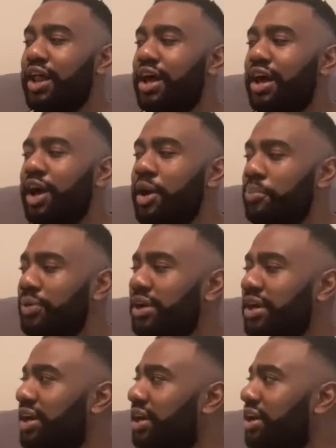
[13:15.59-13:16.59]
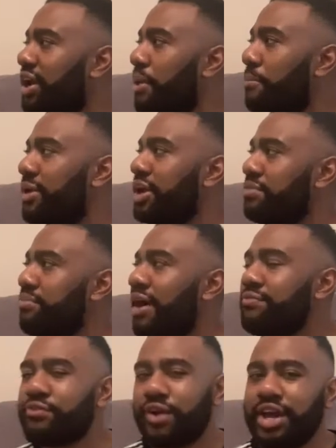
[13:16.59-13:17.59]
up here meeting my
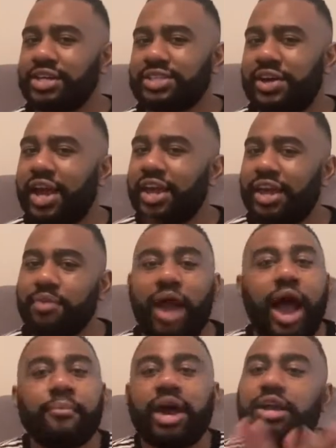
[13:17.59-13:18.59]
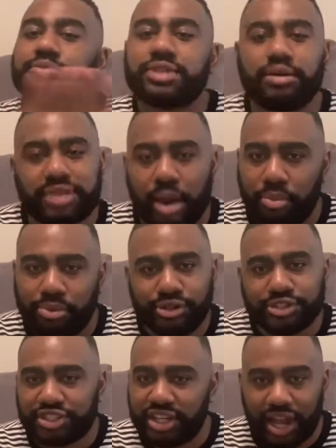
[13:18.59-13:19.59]
friends so they can give me, I made up some type of
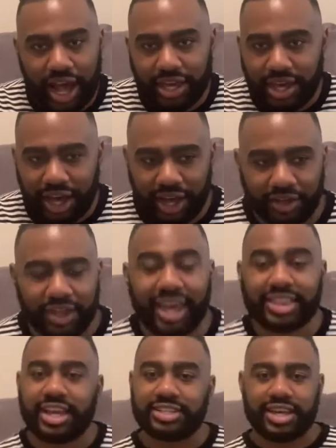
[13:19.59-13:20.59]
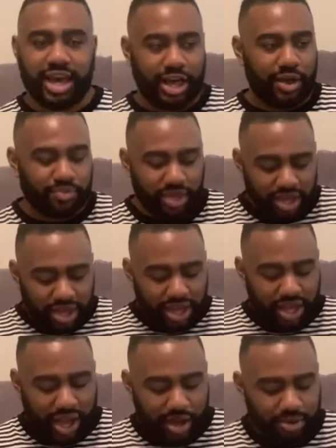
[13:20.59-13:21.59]
bullshit lie, y'all, at that time.
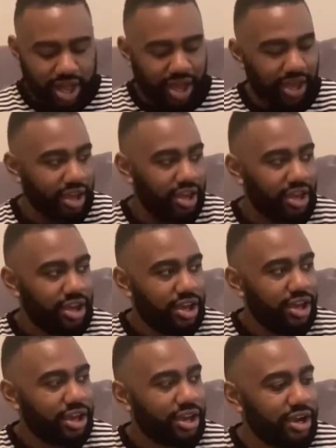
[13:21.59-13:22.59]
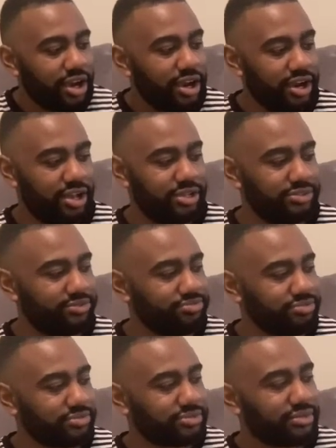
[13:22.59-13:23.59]
I'm like, girl,
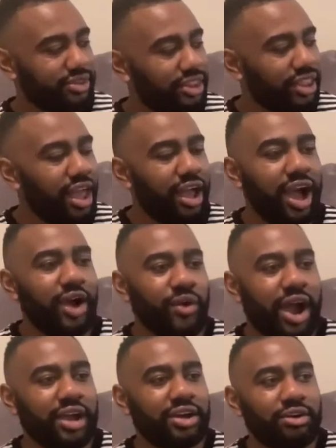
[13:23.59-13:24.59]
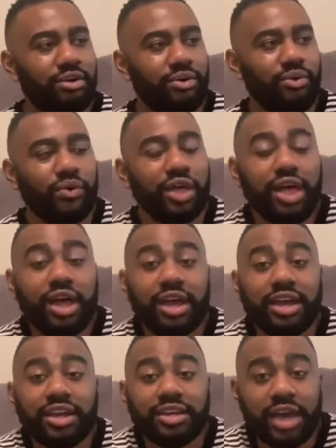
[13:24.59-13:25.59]
all right, cool.
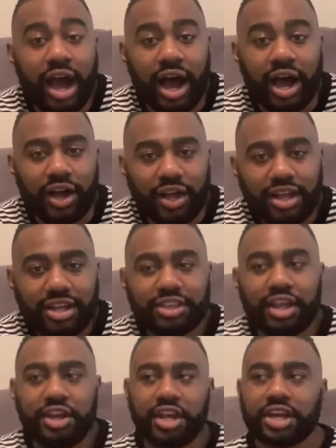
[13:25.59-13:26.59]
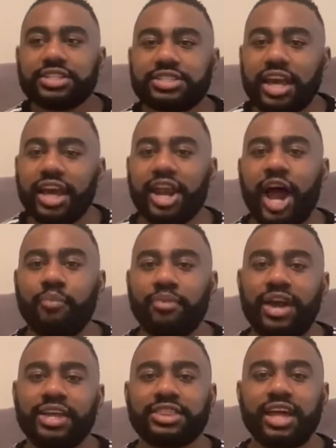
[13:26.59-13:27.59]
Y'all, the nigga said I'm
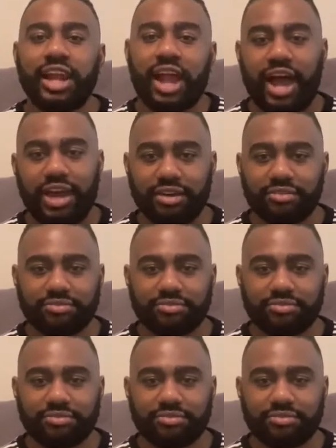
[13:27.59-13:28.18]
at the light.